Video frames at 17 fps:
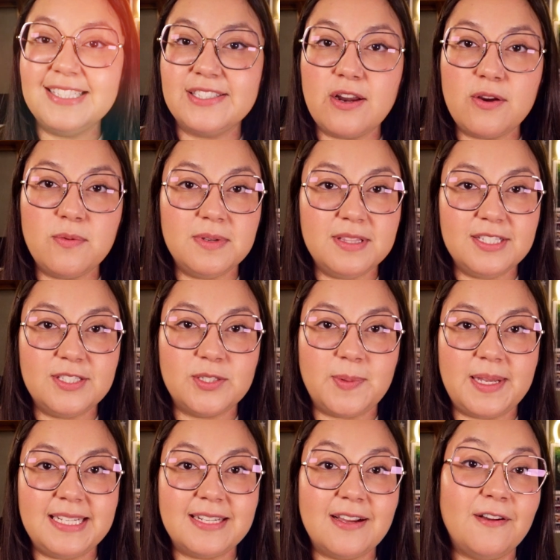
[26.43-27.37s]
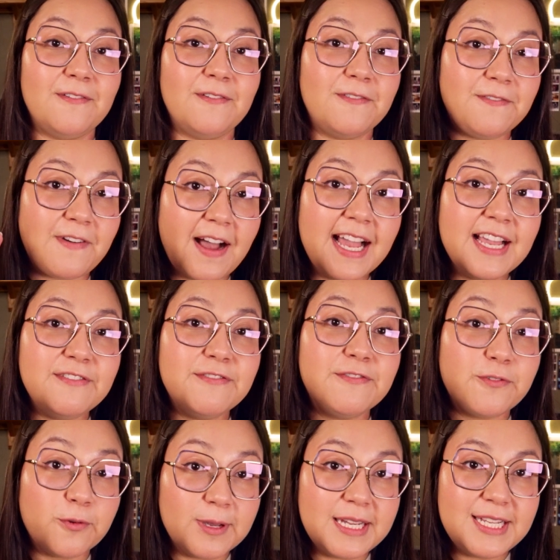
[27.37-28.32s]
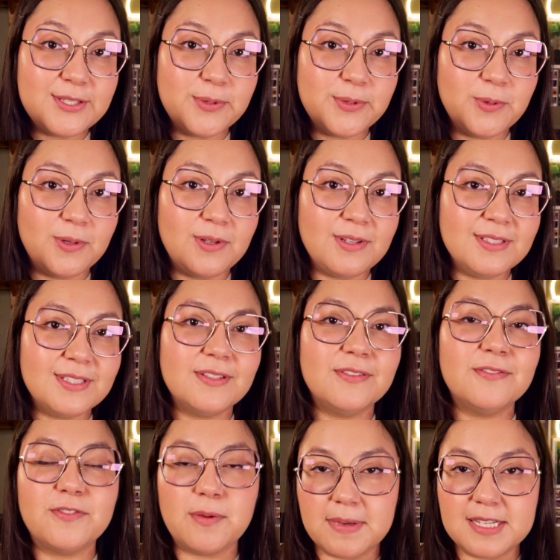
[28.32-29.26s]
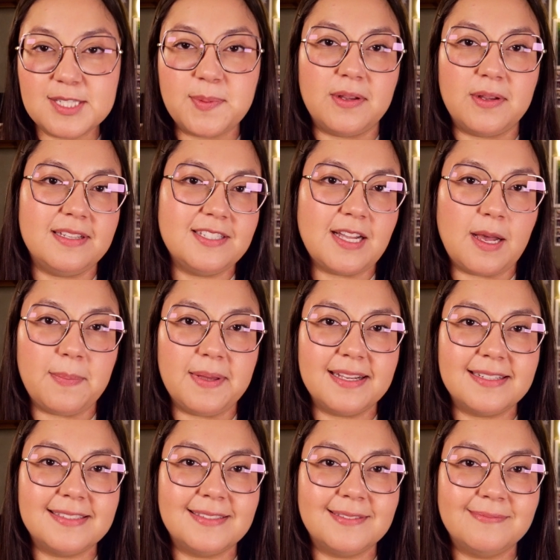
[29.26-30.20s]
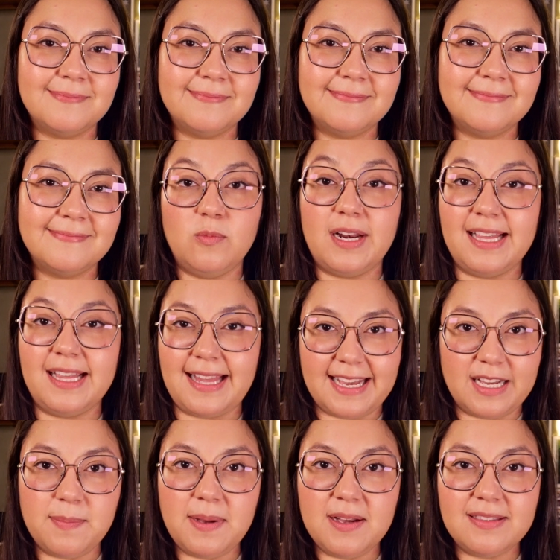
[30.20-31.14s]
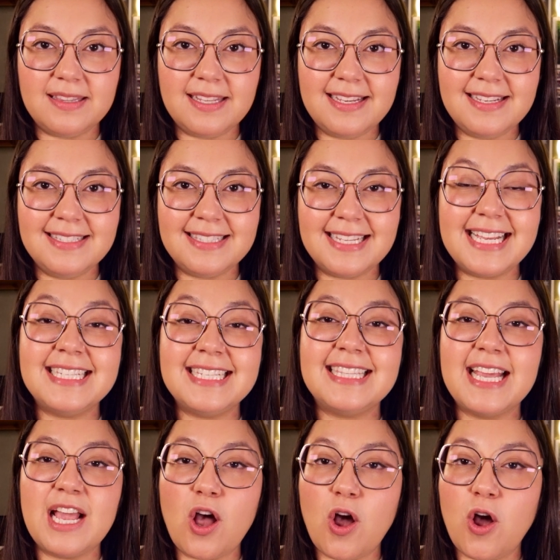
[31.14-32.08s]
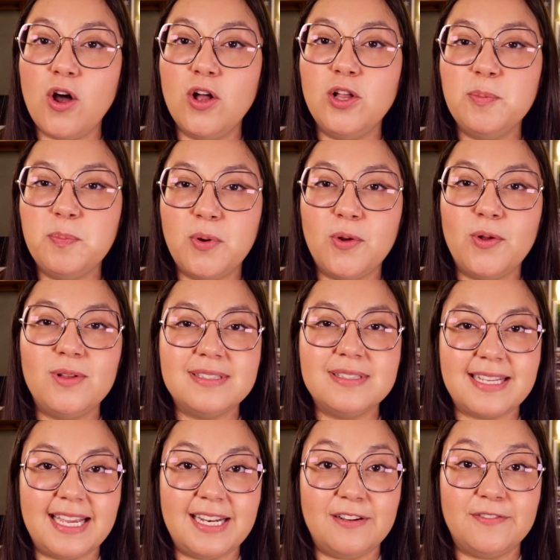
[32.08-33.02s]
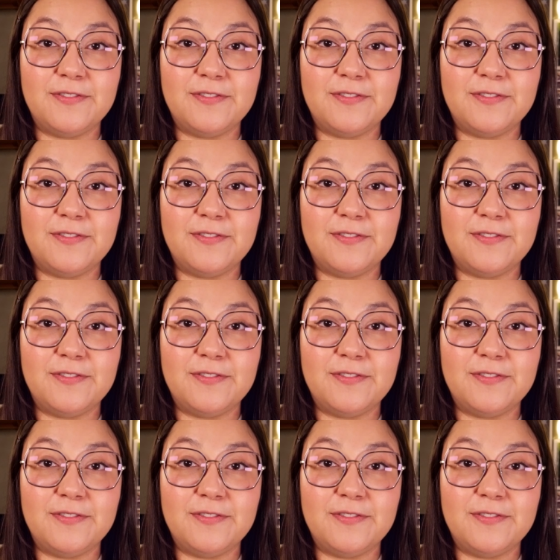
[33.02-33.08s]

start with a suite of 5 free tools from Exploding Topics. What I like about these is they all pull data